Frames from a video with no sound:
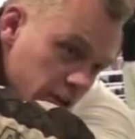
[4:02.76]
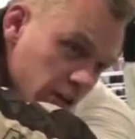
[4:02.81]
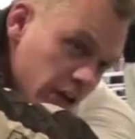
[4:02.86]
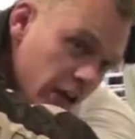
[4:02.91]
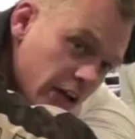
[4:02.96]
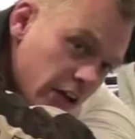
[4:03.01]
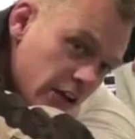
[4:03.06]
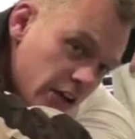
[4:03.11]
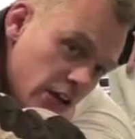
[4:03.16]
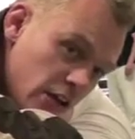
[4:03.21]
the
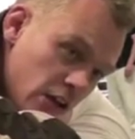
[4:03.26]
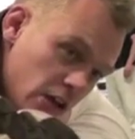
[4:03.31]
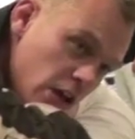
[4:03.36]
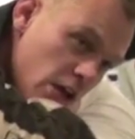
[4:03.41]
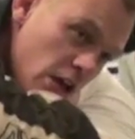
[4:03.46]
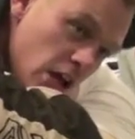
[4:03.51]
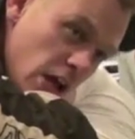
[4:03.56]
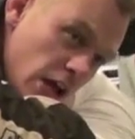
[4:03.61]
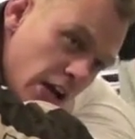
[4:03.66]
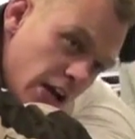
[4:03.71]
leg.
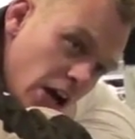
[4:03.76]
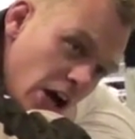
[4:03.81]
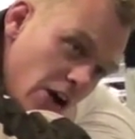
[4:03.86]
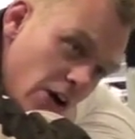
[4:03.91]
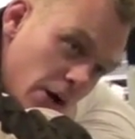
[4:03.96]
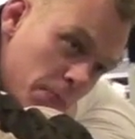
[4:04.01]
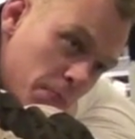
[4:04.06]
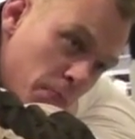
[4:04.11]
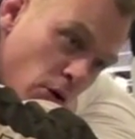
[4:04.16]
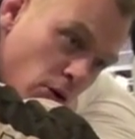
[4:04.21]
And
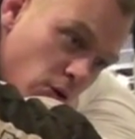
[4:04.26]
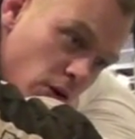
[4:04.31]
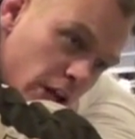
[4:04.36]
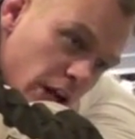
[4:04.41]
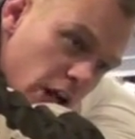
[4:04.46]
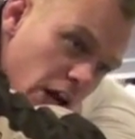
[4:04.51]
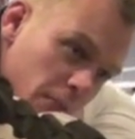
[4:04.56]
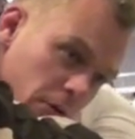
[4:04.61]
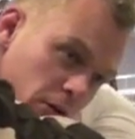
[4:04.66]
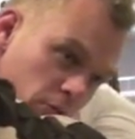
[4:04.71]
now I pull
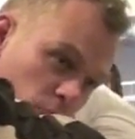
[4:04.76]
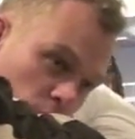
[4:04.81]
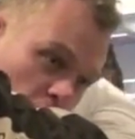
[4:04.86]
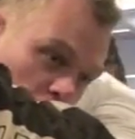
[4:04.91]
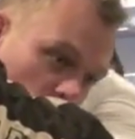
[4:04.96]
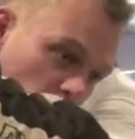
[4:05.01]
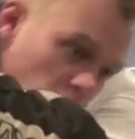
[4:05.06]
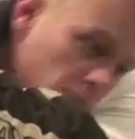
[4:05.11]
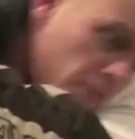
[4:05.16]
it up and roll